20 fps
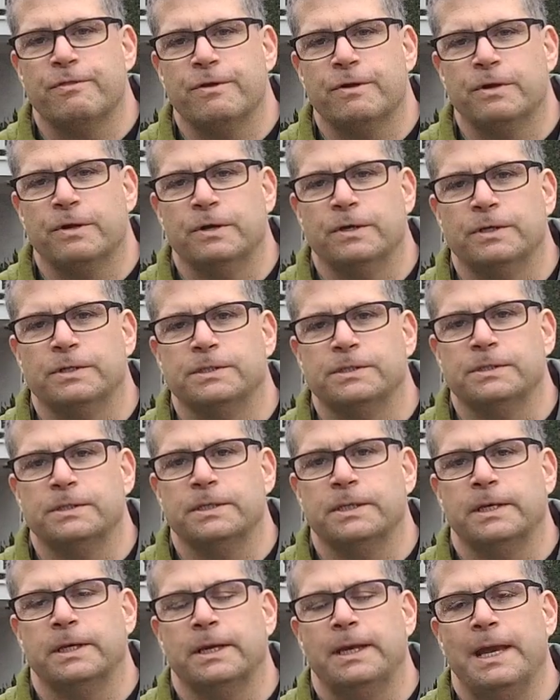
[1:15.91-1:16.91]
Thirds,
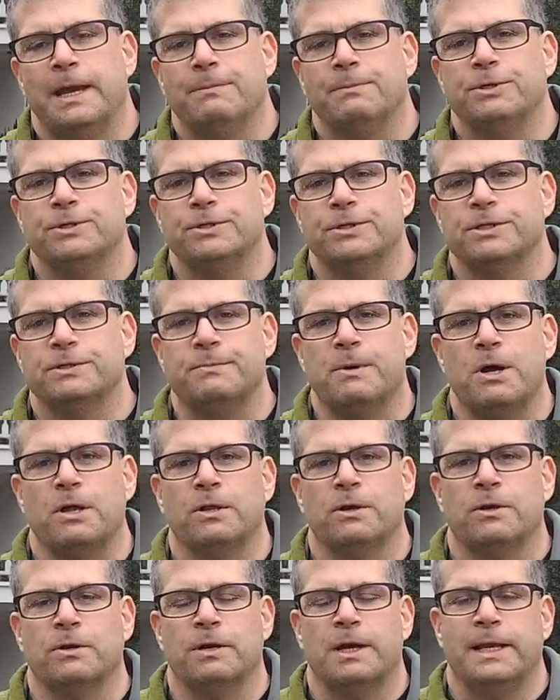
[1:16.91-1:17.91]
the cameras are
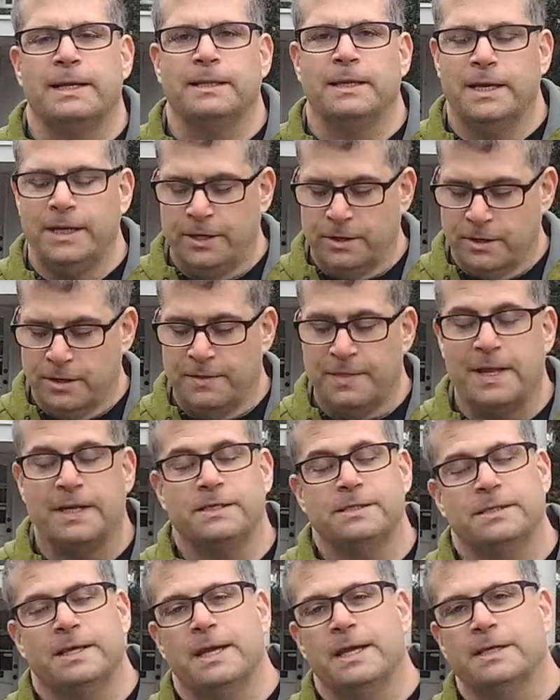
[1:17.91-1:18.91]
smaller and lighter, and
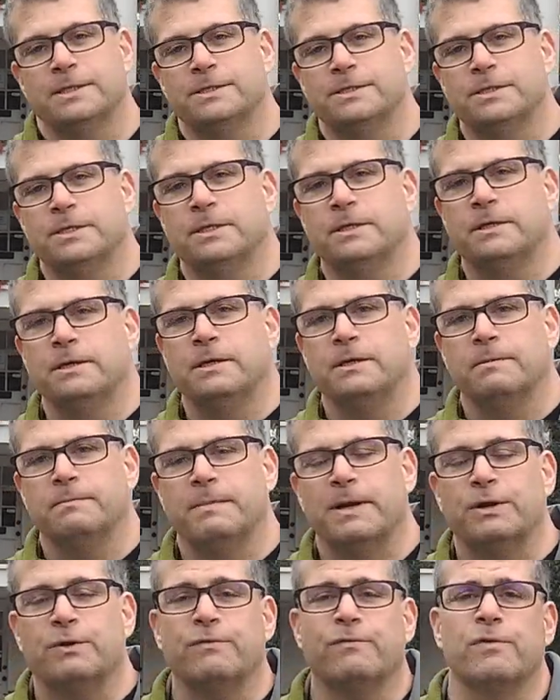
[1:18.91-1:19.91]
that's thanks to the
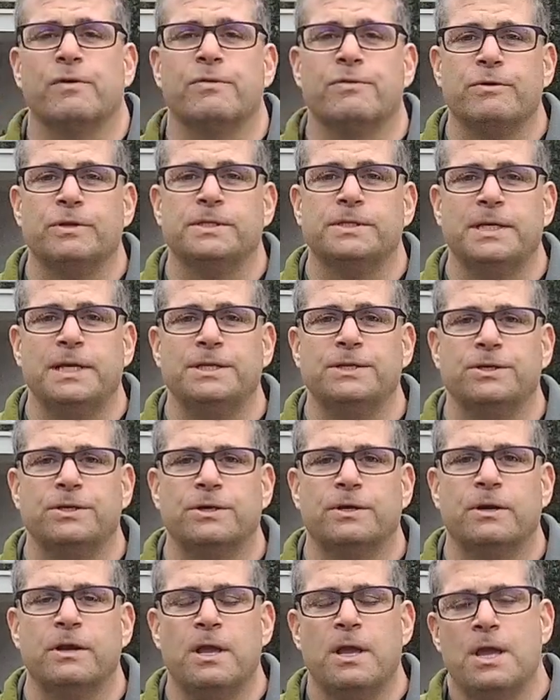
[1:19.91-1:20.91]
Micro Four Thirds
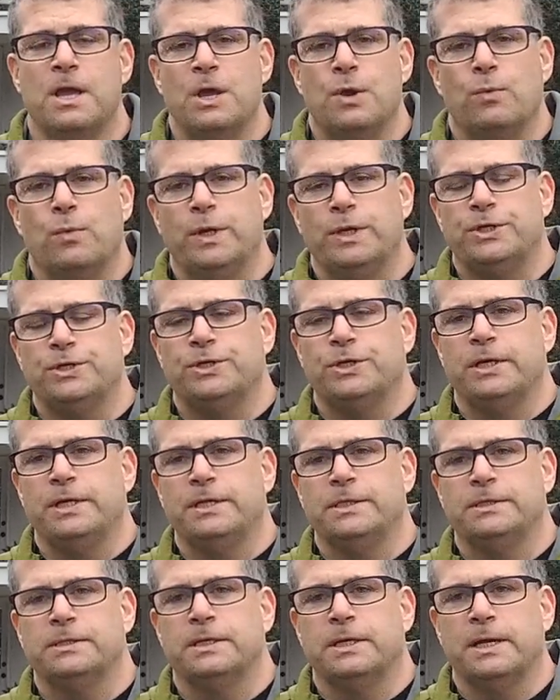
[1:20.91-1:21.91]
sensor, which
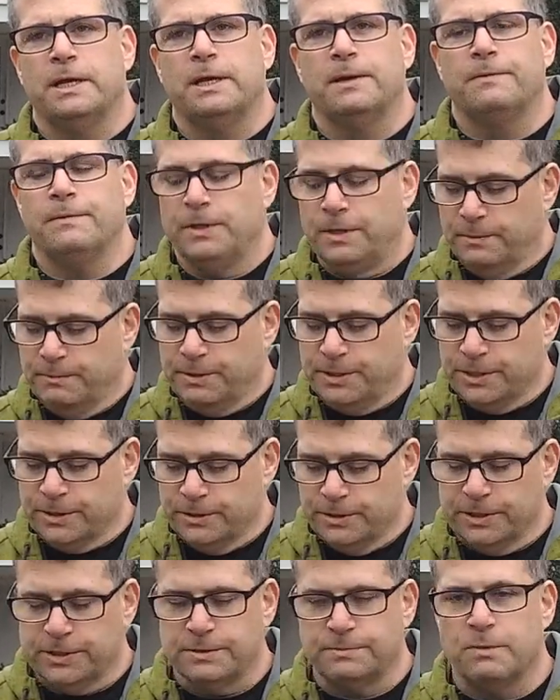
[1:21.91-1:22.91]
is, uh, you know,
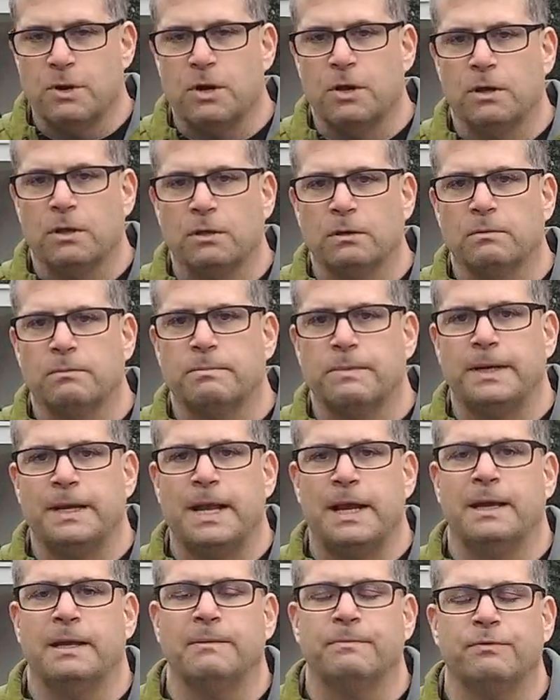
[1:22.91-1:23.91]
particularly small but
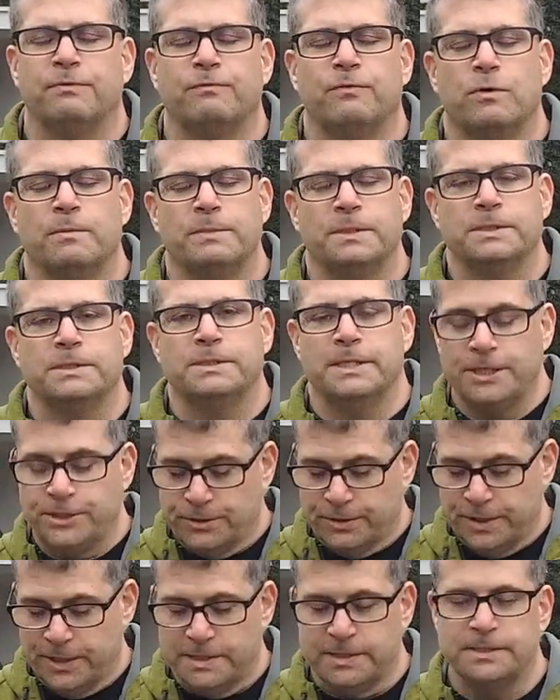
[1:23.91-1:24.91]
high performance
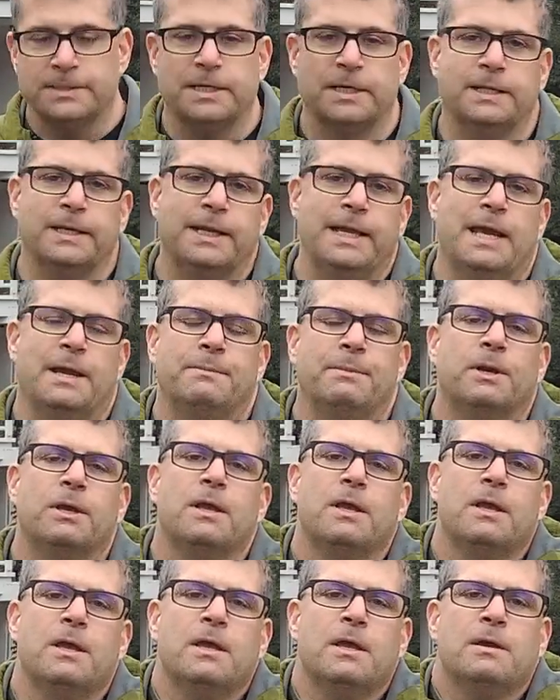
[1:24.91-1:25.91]
sensor that's inside the camera.
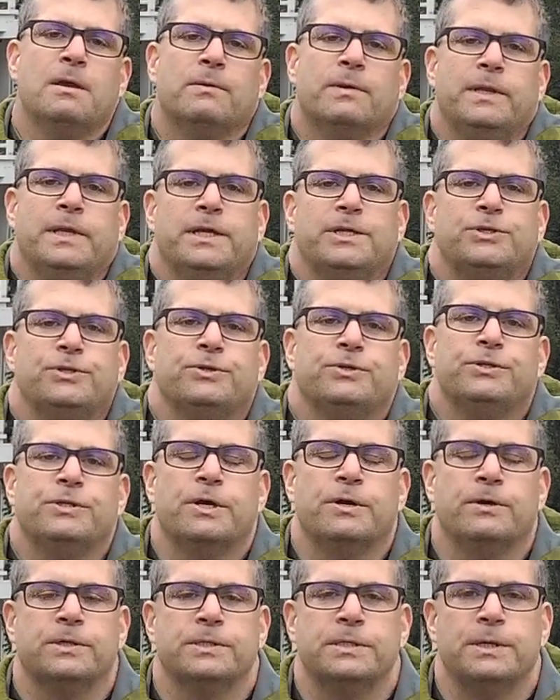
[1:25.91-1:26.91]
One of the issues
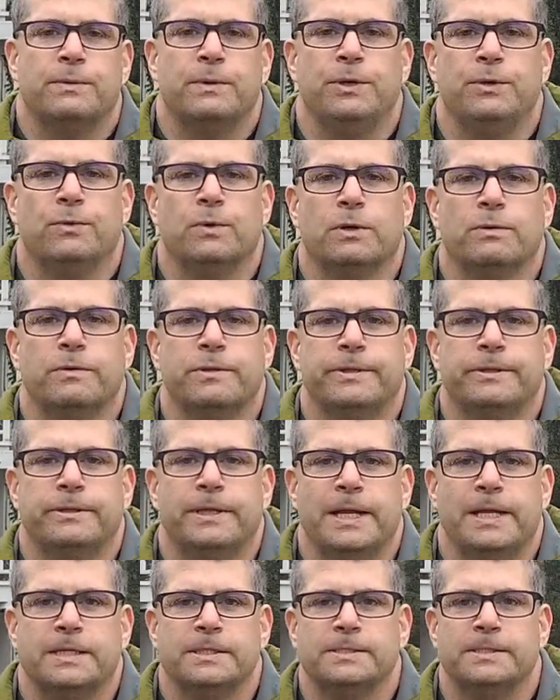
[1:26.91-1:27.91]
though is that when you work with the
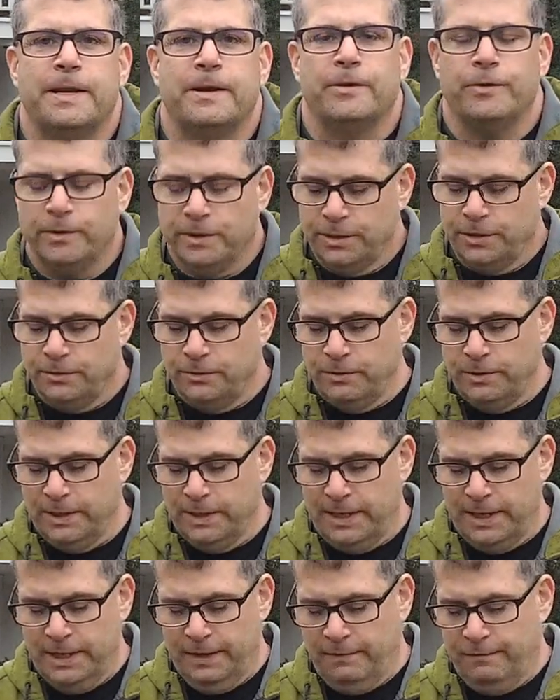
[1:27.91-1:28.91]
lens, not only do you
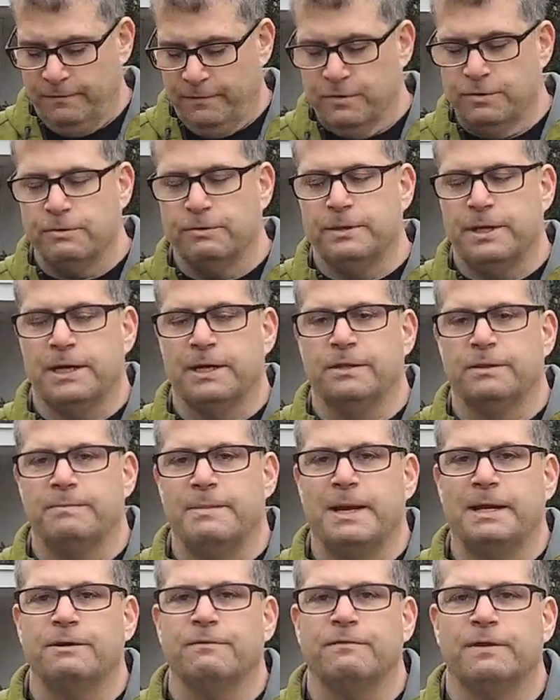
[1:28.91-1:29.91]
get a focal length
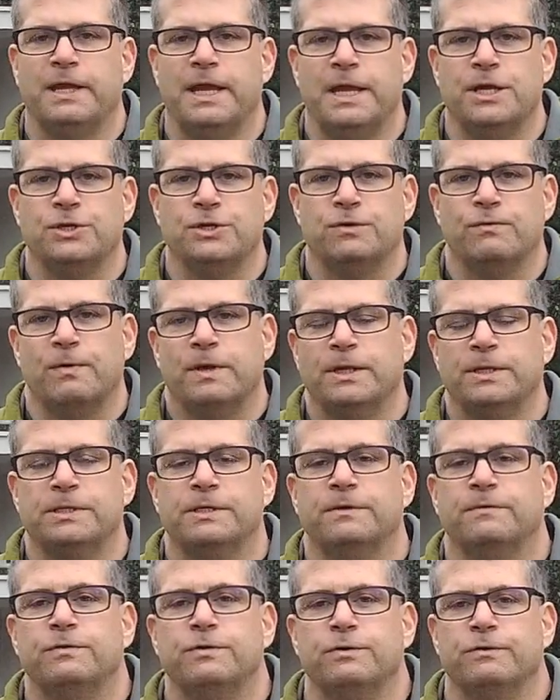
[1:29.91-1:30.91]
magnification
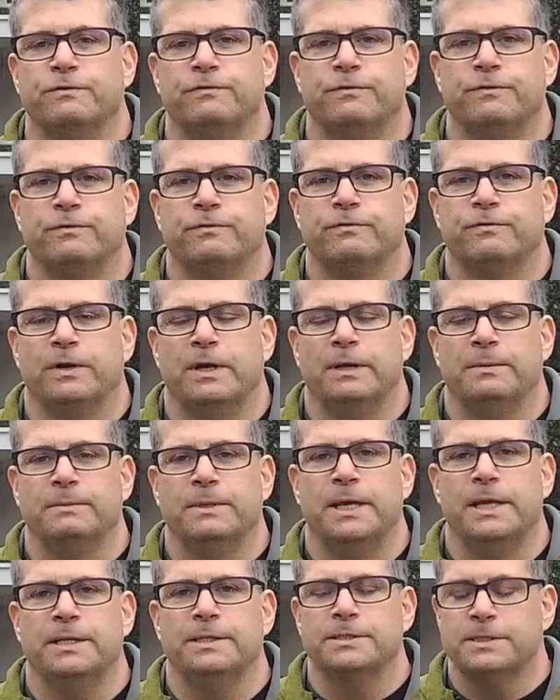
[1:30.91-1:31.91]
relative to a full frame
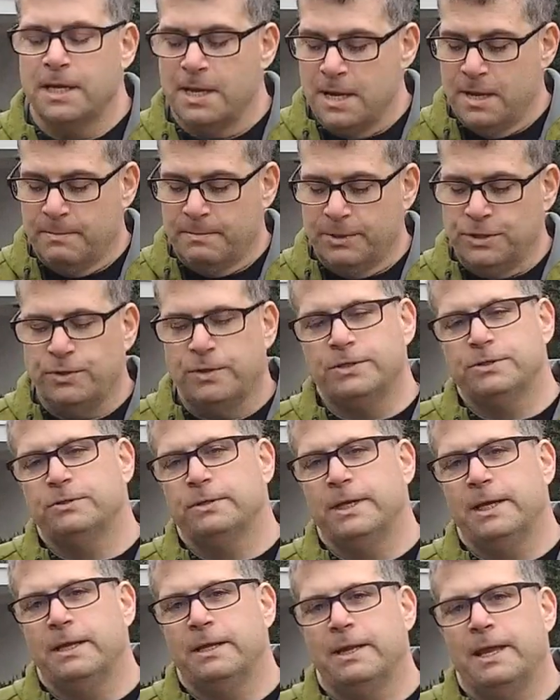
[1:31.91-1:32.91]
lens, but you also
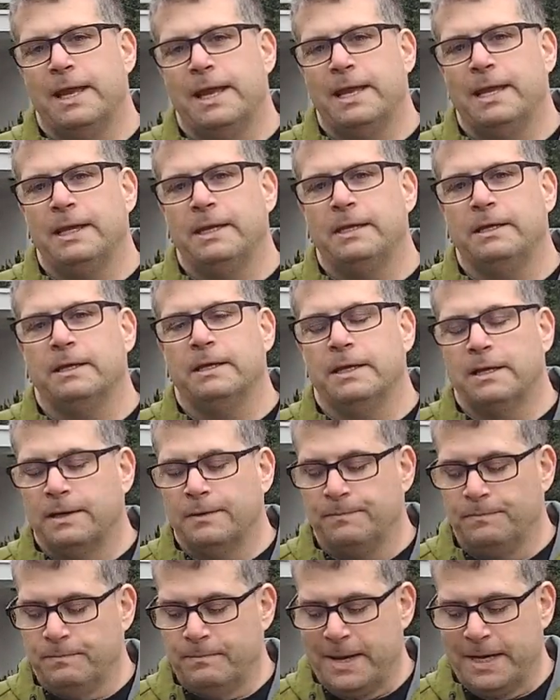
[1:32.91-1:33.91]
get a
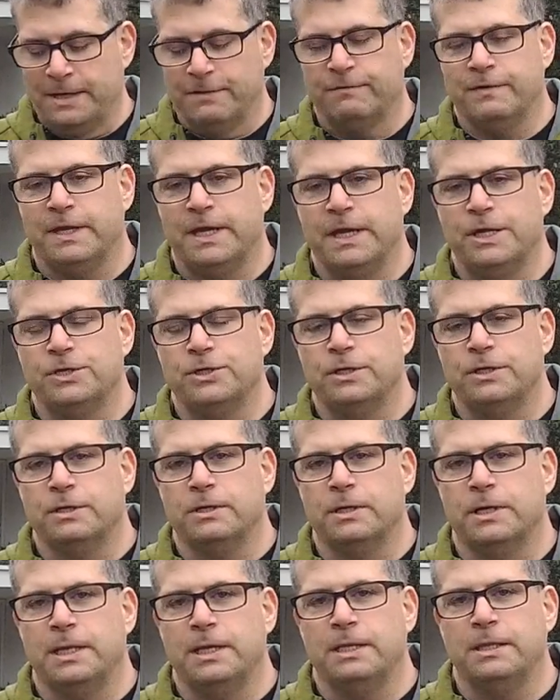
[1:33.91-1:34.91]
um,
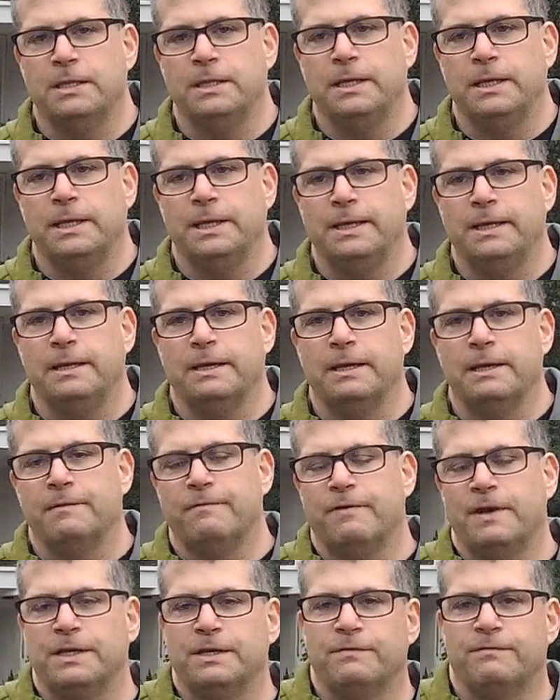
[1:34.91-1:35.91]
magnification in the
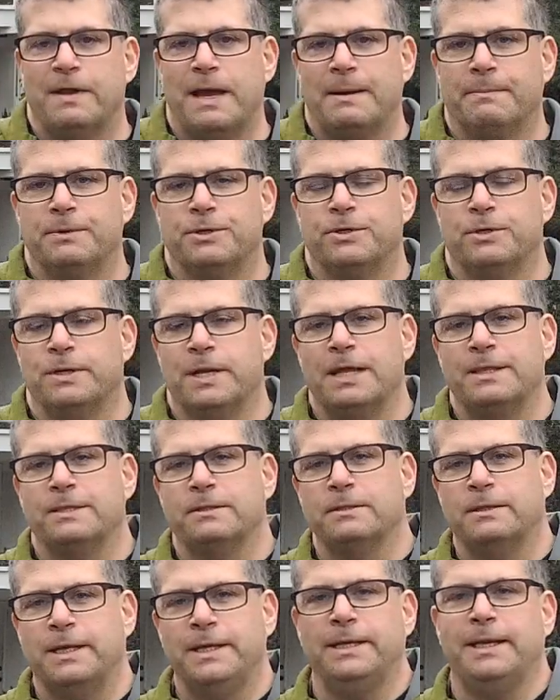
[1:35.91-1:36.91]
effective aperture, not
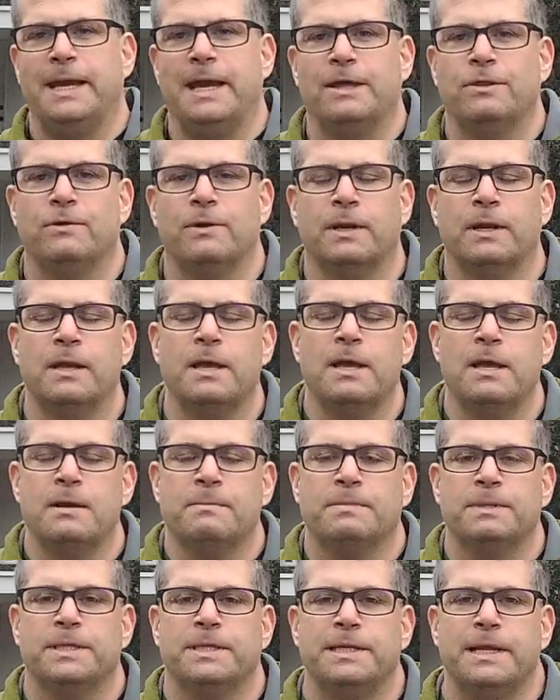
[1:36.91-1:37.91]
the light gathering,
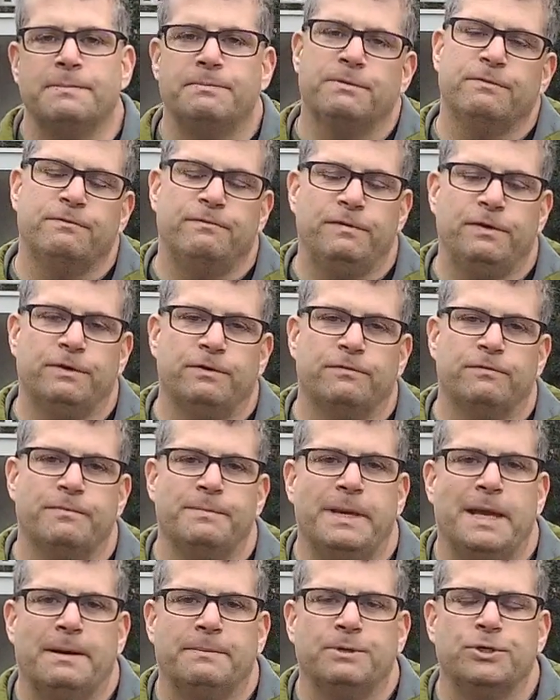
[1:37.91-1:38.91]
but the depth of field
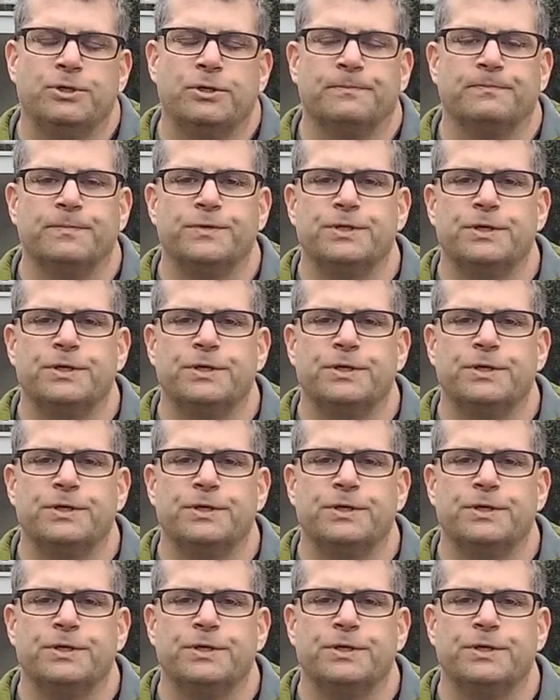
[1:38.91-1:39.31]
from the aperture.